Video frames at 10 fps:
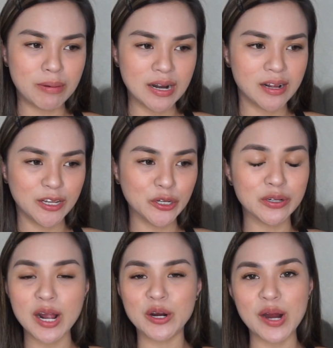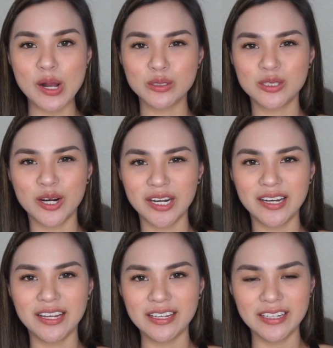parang you're a crowd
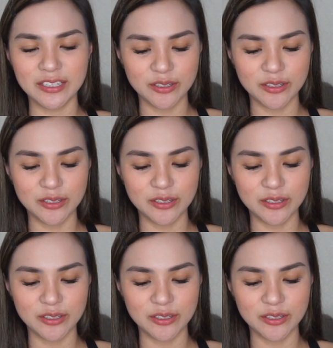darling,